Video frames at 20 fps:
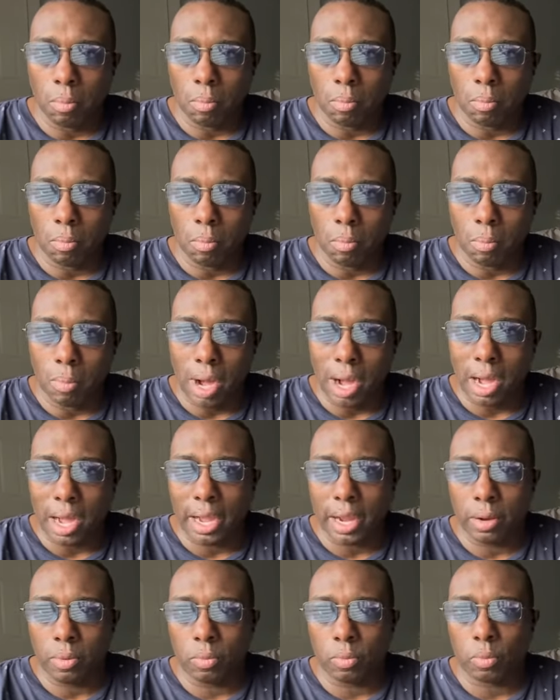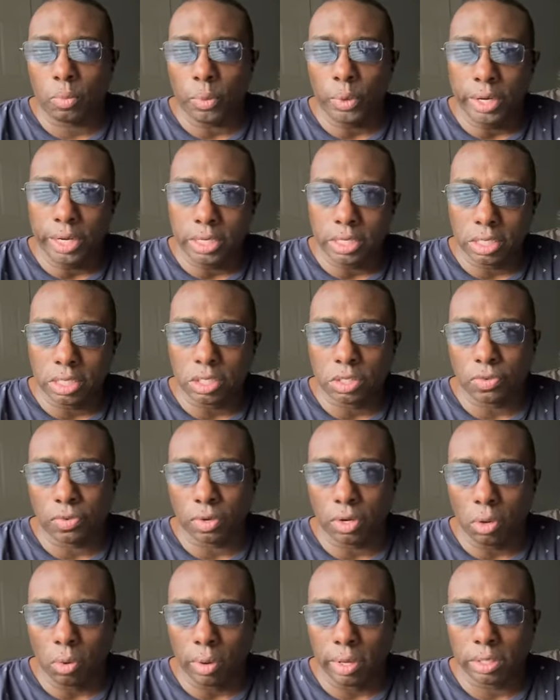my reasons for
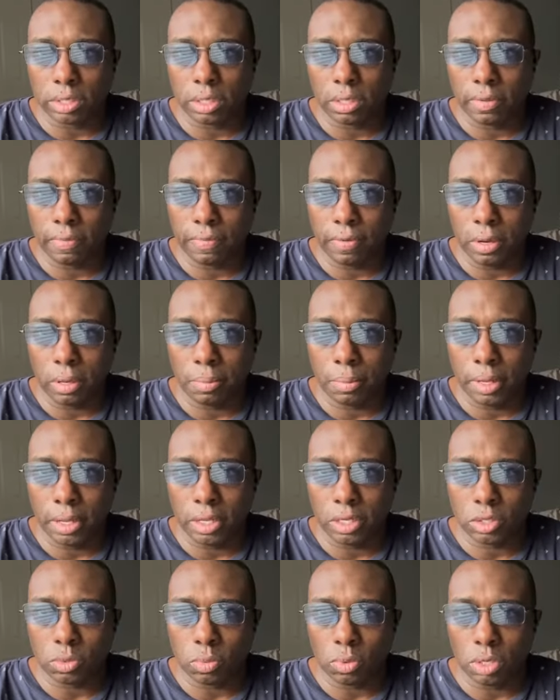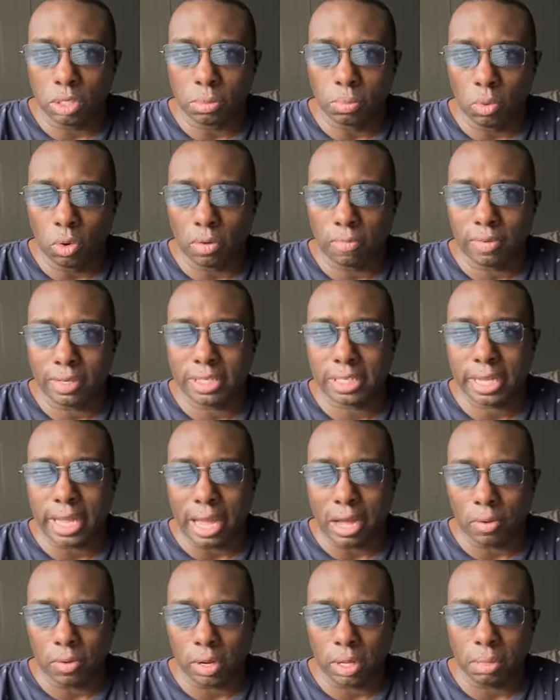going to the Philippines was more of a
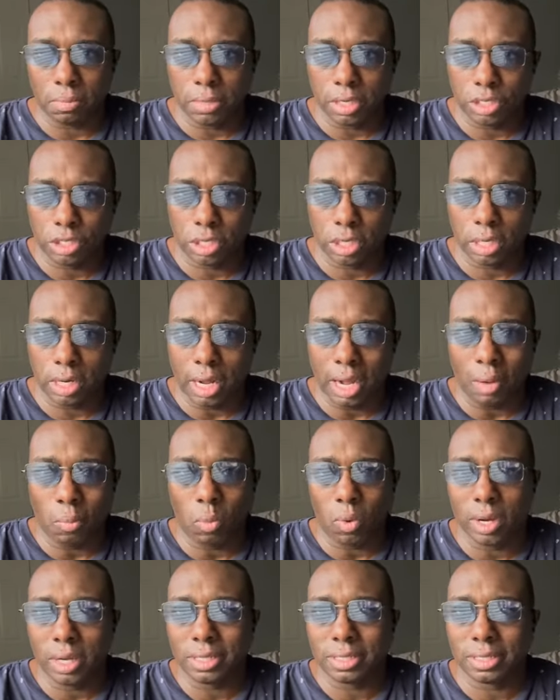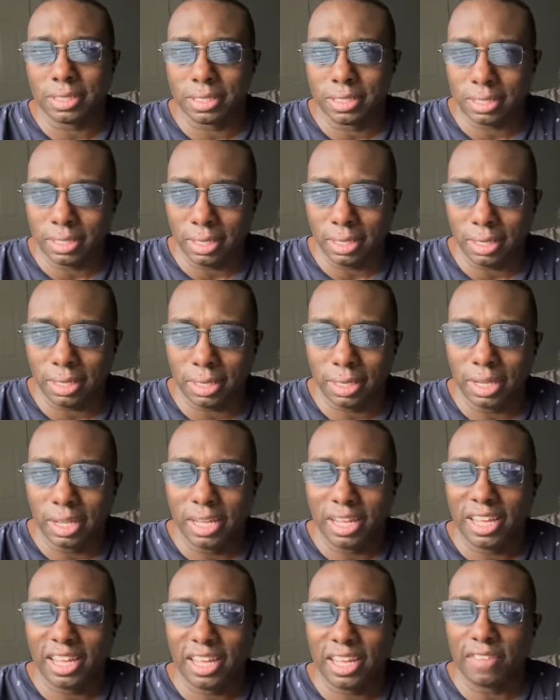scouting mission. I wanted to see
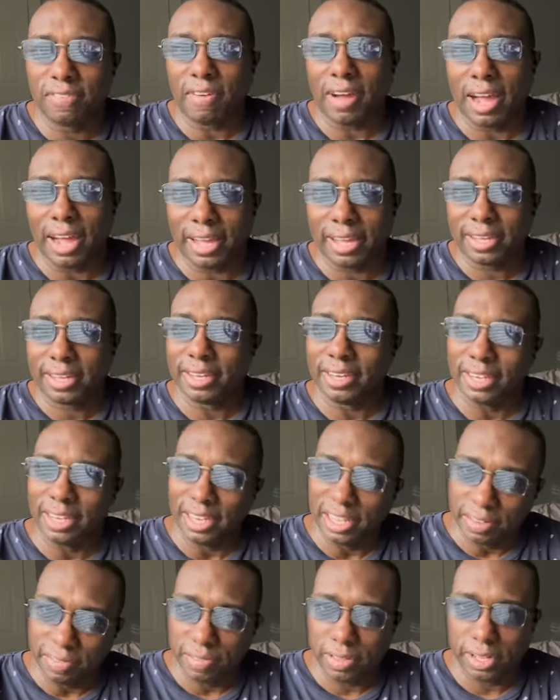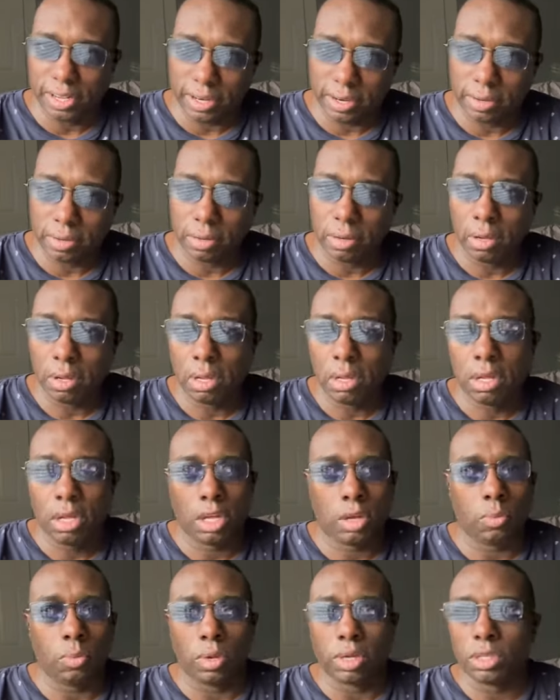if I could live there.
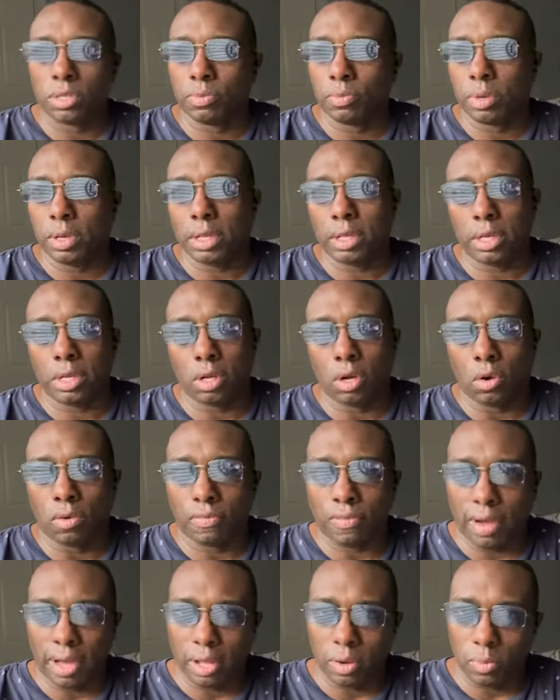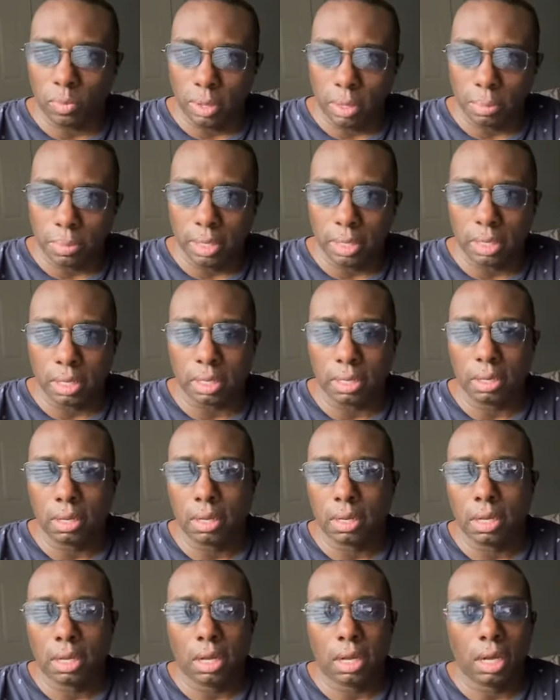It wasn't really to go find women.
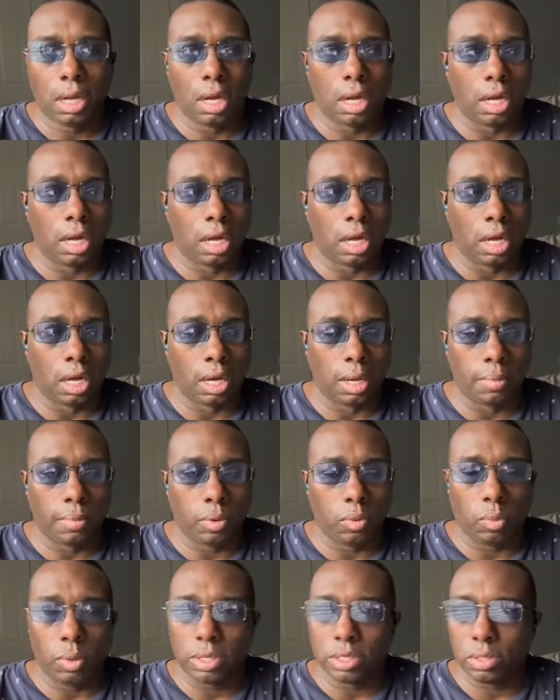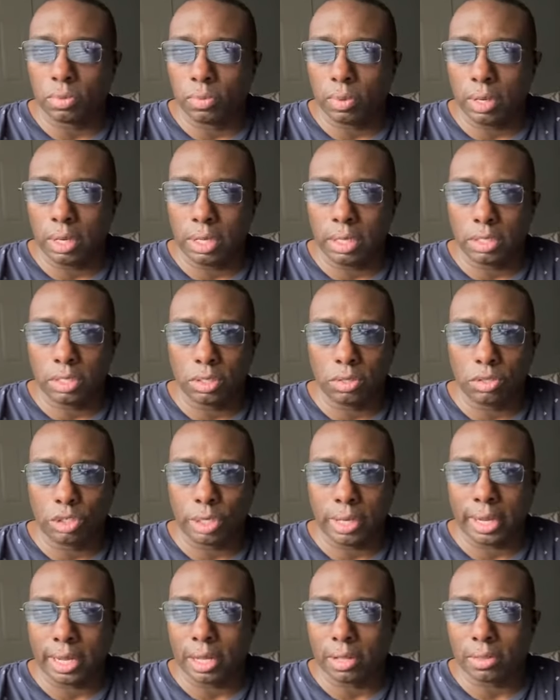It wasn't really to
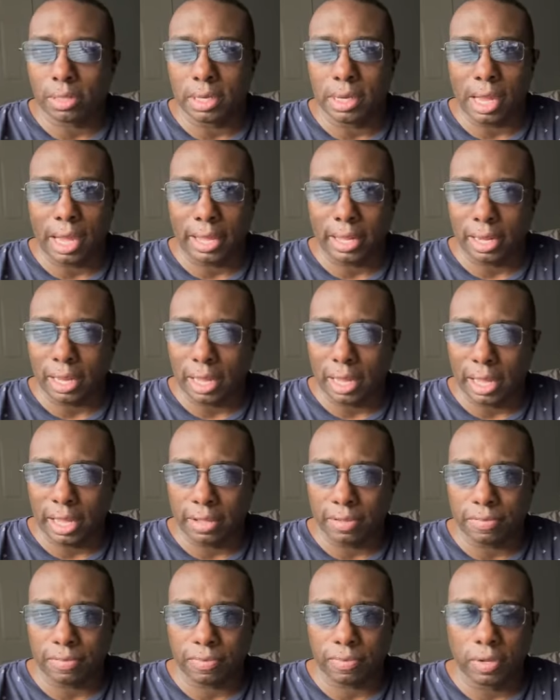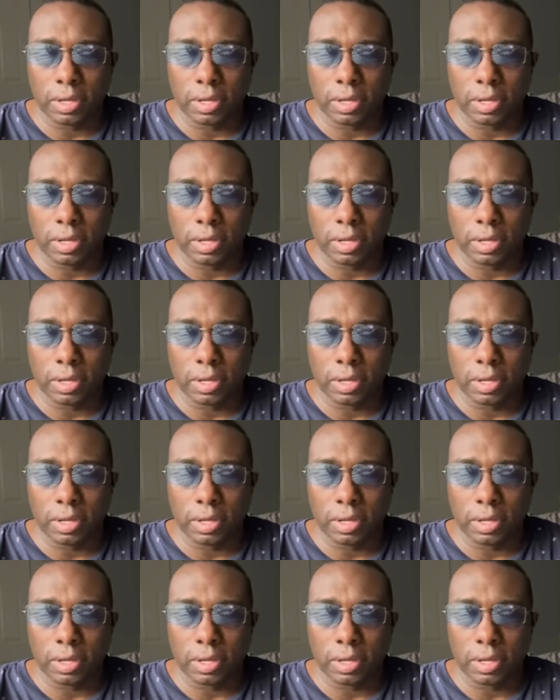check out the nightlife.